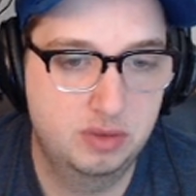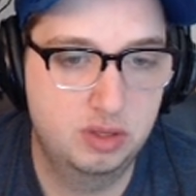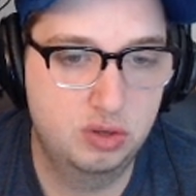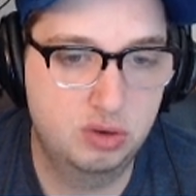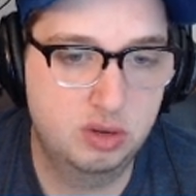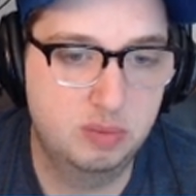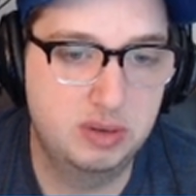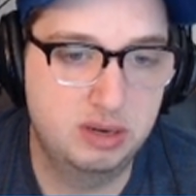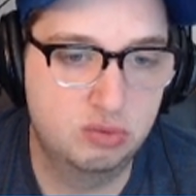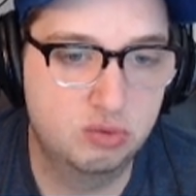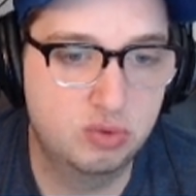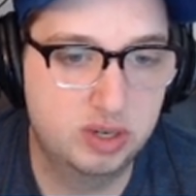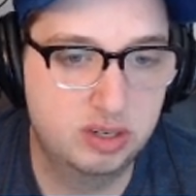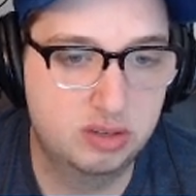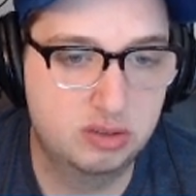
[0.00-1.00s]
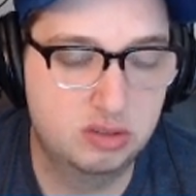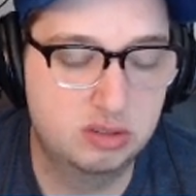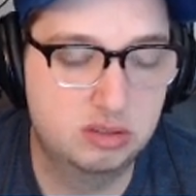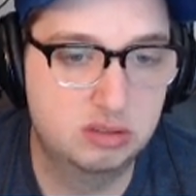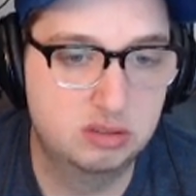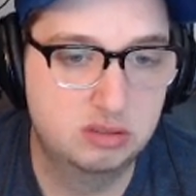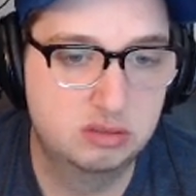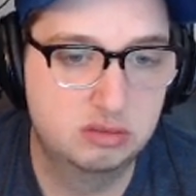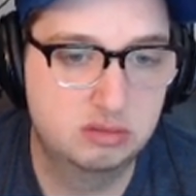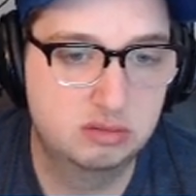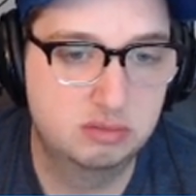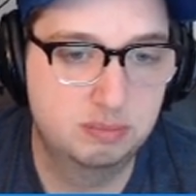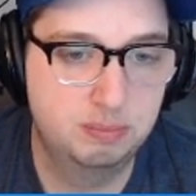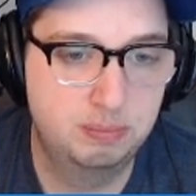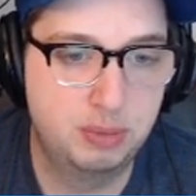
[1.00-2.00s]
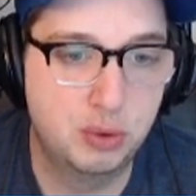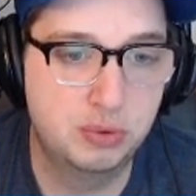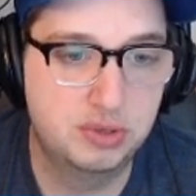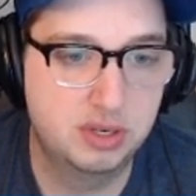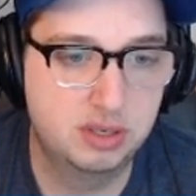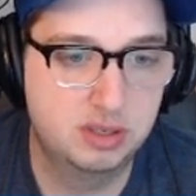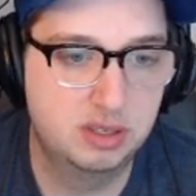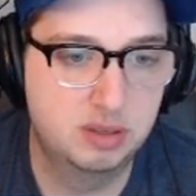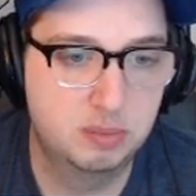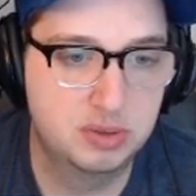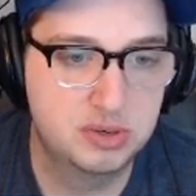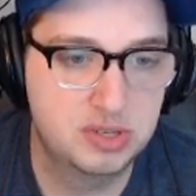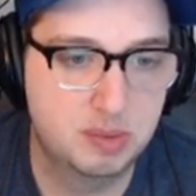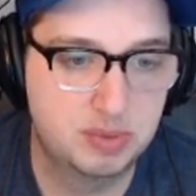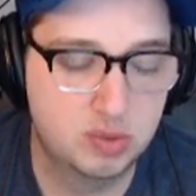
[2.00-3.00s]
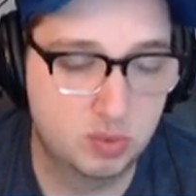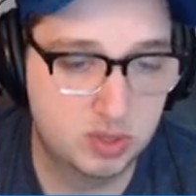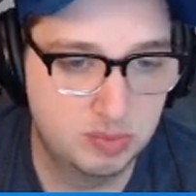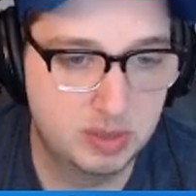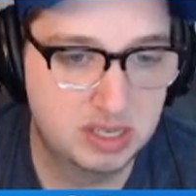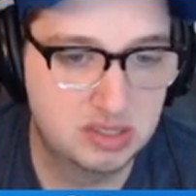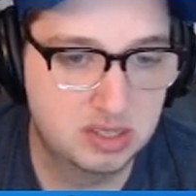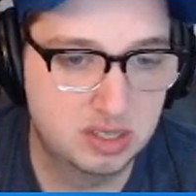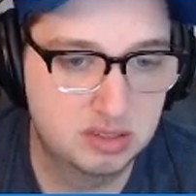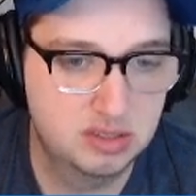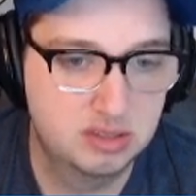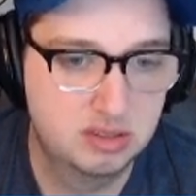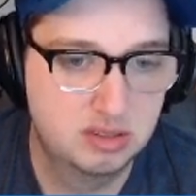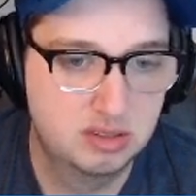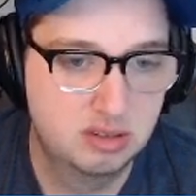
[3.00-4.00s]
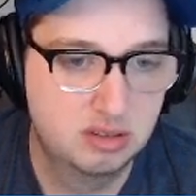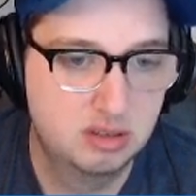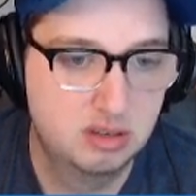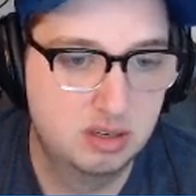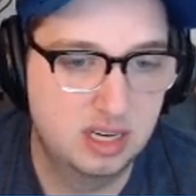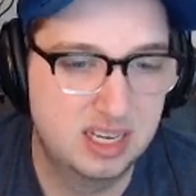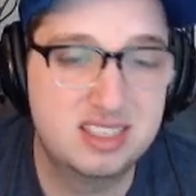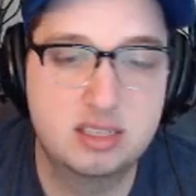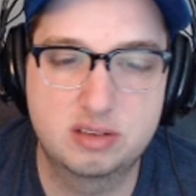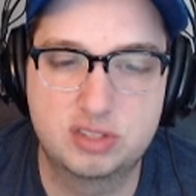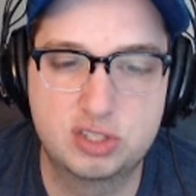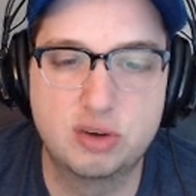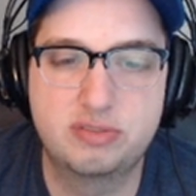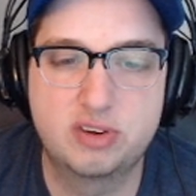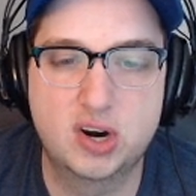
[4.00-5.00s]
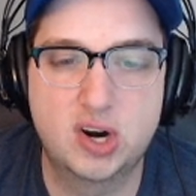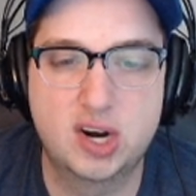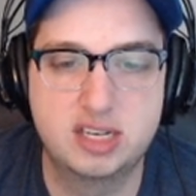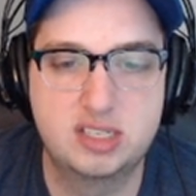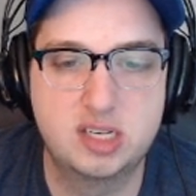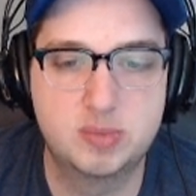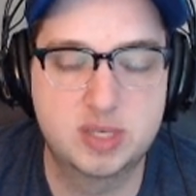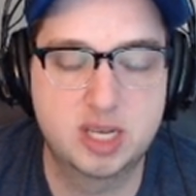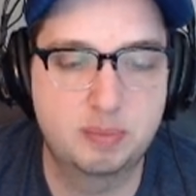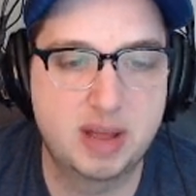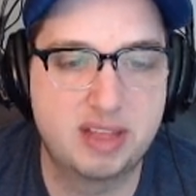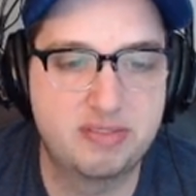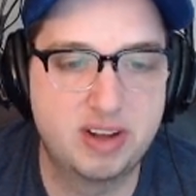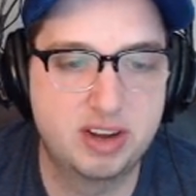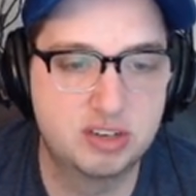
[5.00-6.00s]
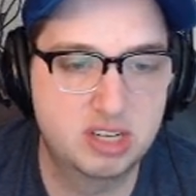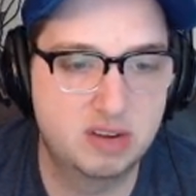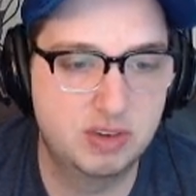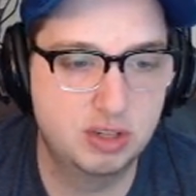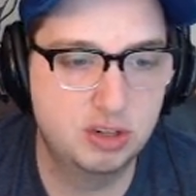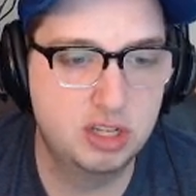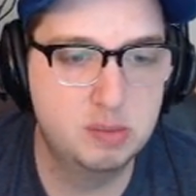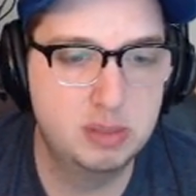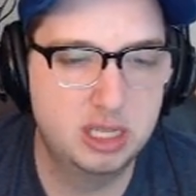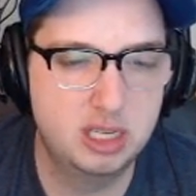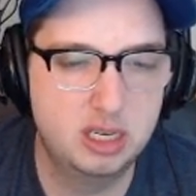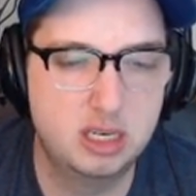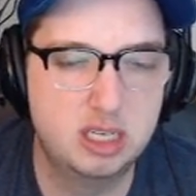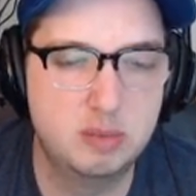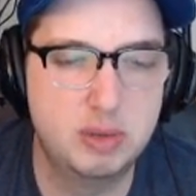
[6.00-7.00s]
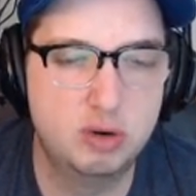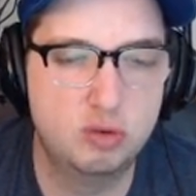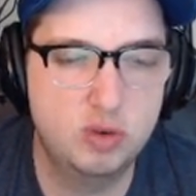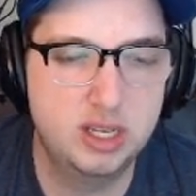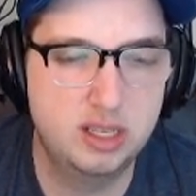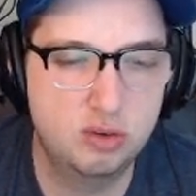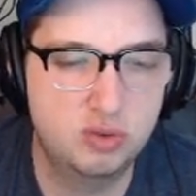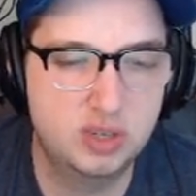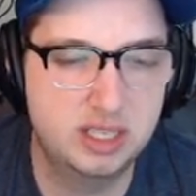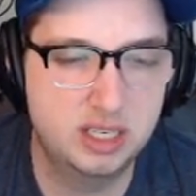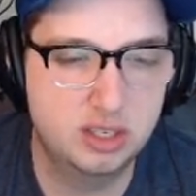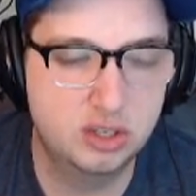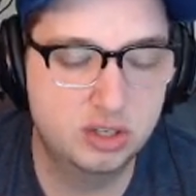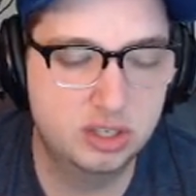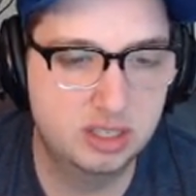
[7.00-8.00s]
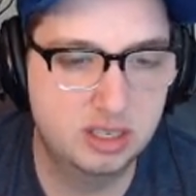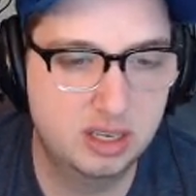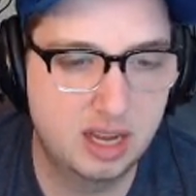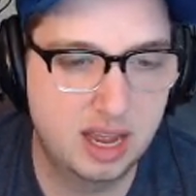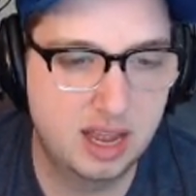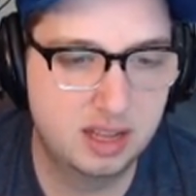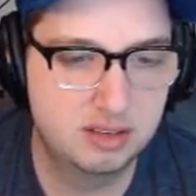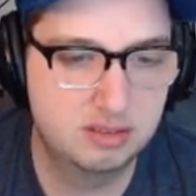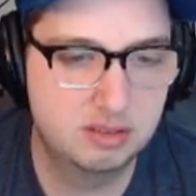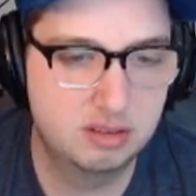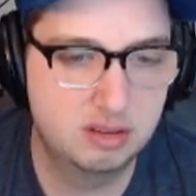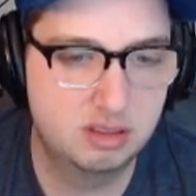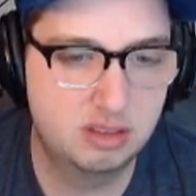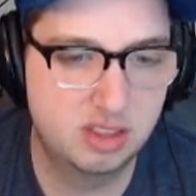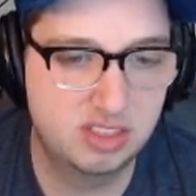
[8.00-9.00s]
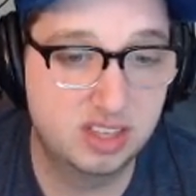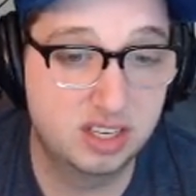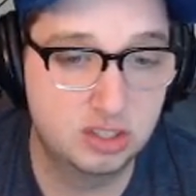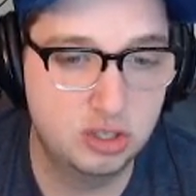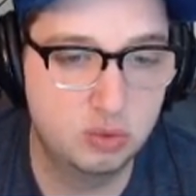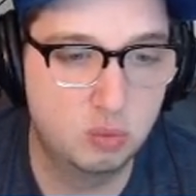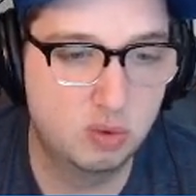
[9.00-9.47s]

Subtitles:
you could be real potent in perception, which makes sense. It's so far, it seems like Pathfinder is giving the ability to be really, really good at the things you